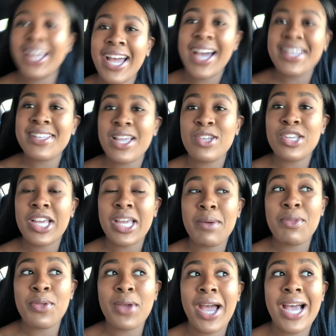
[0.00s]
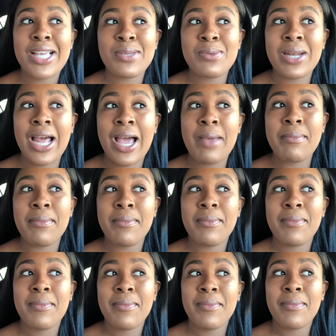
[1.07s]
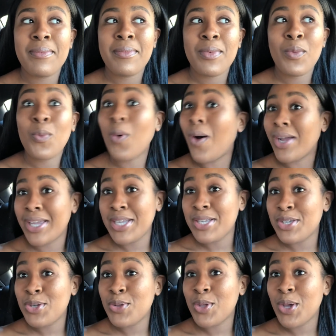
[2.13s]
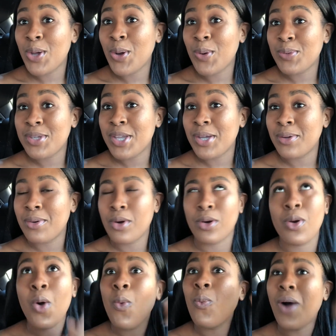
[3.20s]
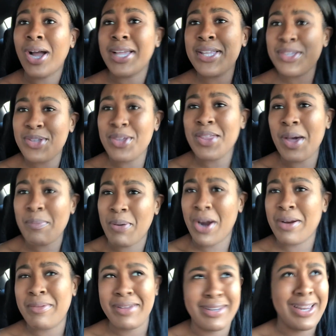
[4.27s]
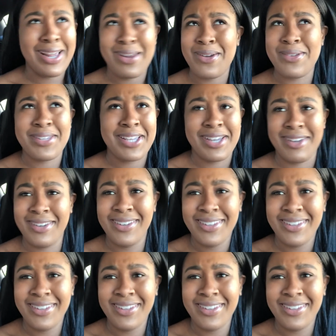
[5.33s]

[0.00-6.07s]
guys, I'll check in with you guys when I'm walking to the hotel, or walking to the apartment, not a hotel.